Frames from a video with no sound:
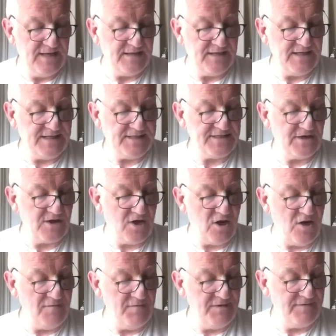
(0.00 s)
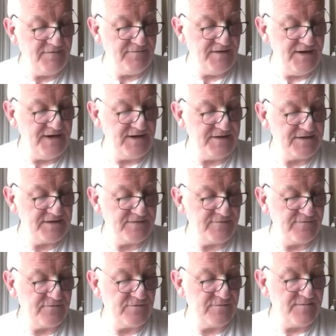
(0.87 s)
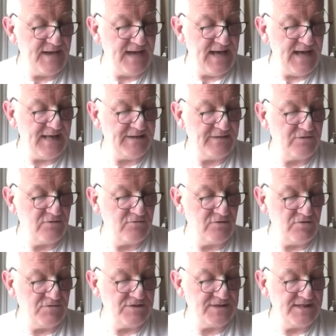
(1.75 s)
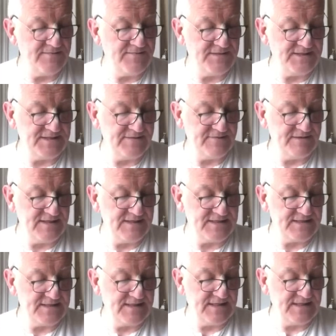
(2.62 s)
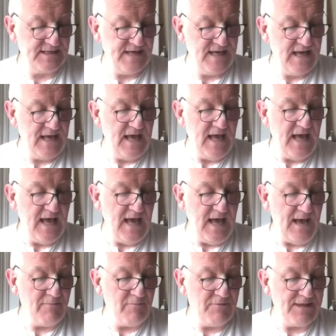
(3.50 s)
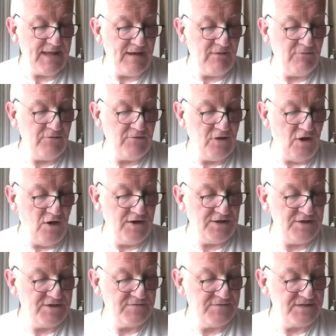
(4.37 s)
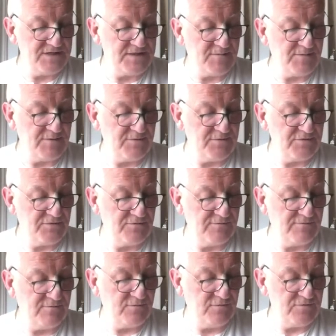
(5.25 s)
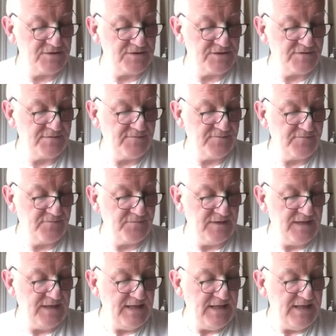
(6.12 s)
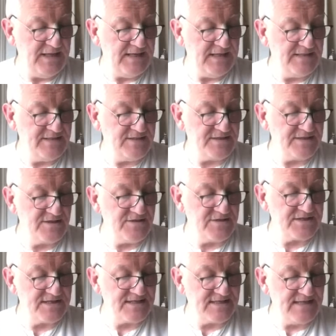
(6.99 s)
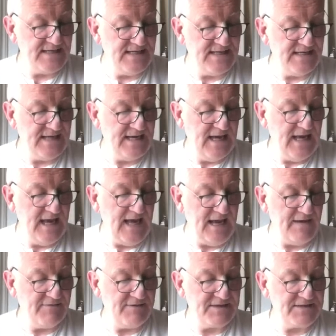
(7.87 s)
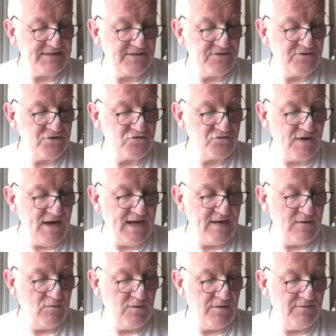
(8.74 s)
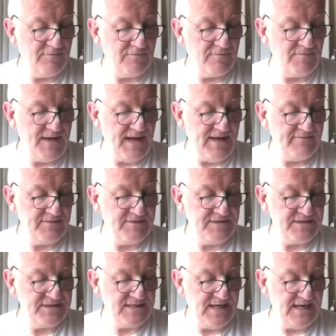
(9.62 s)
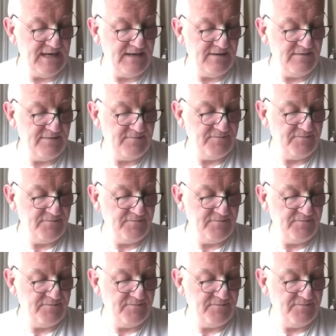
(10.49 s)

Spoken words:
These are common affairs for a man grossly materialistic, and without knowledge of the spiritual force. He does not see how this can drag one from heaven to hell.